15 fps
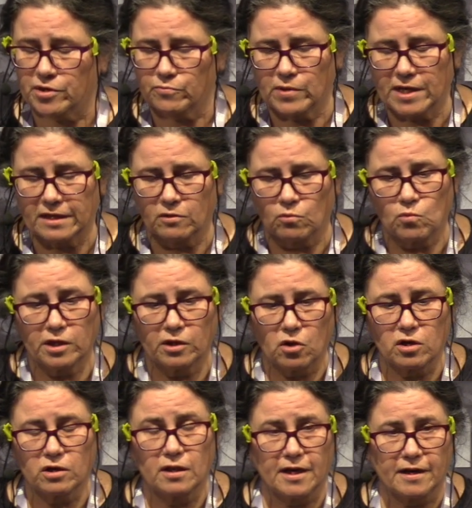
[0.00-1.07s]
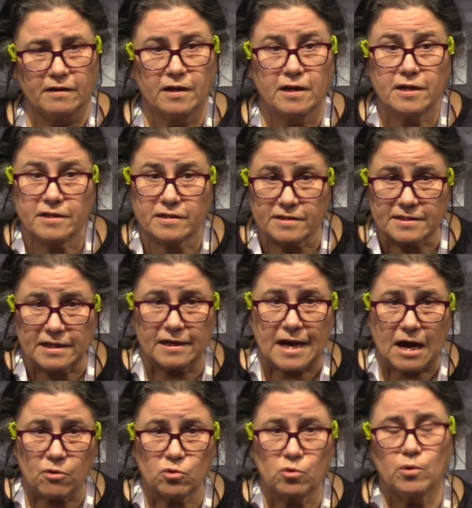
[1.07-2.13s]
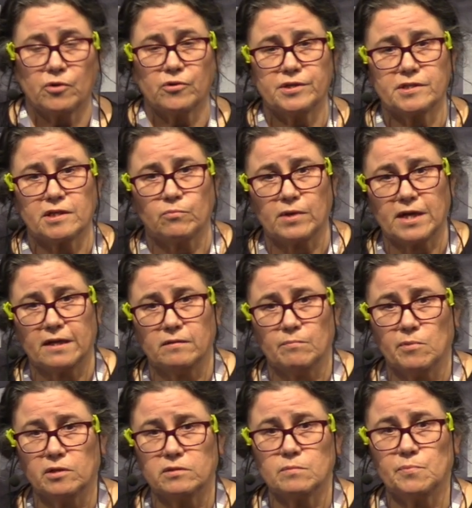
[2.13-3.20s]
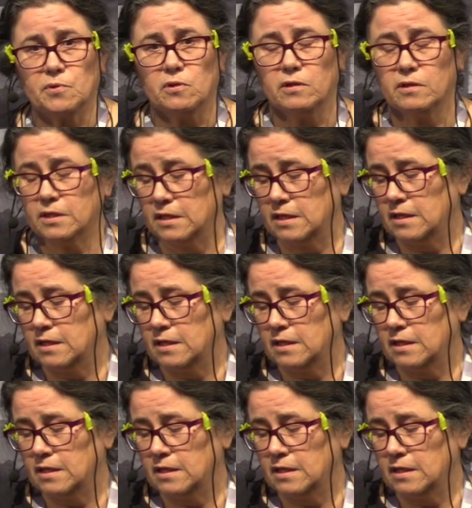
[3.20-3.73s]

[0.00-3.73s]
we had the one long line to send out queries, and we had the multiple